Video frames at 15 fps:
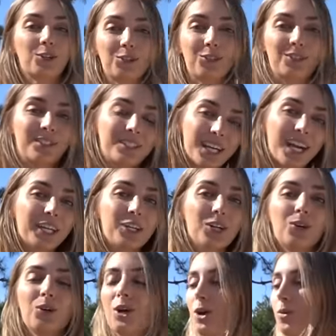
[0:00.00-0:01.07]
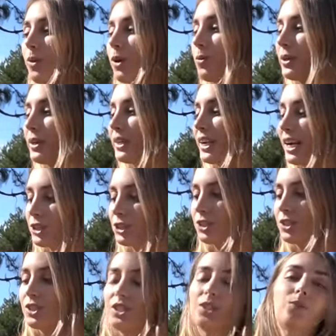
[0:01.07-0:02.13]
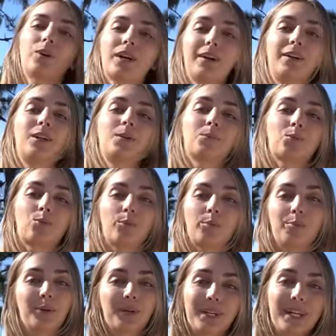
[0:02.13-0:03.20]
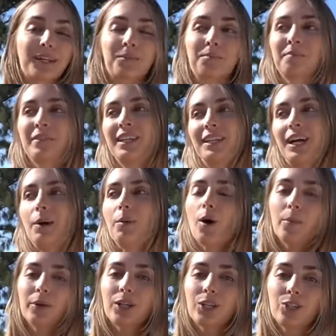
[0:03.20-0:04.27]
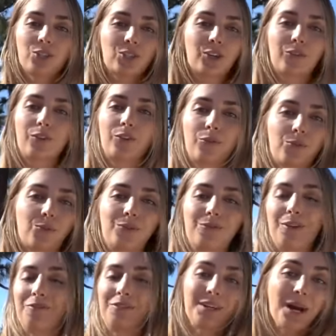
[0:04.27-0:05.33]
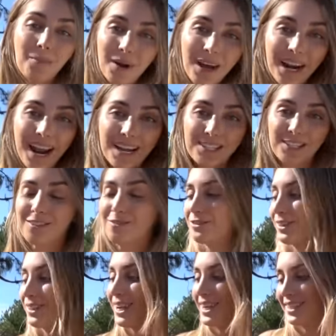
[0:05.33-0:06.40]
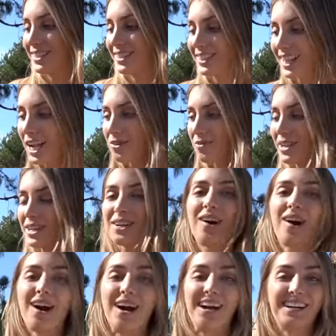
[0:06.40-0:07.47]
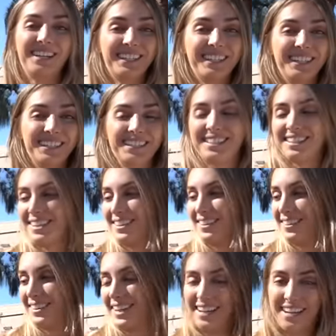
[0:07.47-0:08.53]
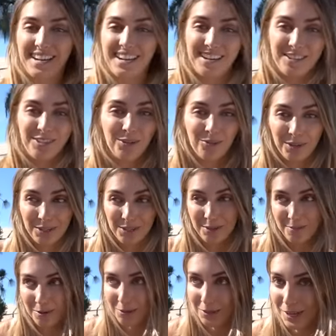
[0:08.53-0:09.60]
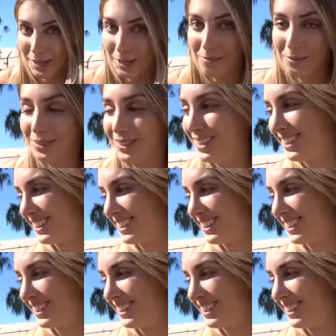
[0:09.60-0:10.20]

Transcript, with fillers: her to the dyno where we can actually see what kind of numbers we'll be putting out. I'm hoping a conservative 350. I'm not asking for a lot. It's a lightweight car. So, and I also want it to be reliable.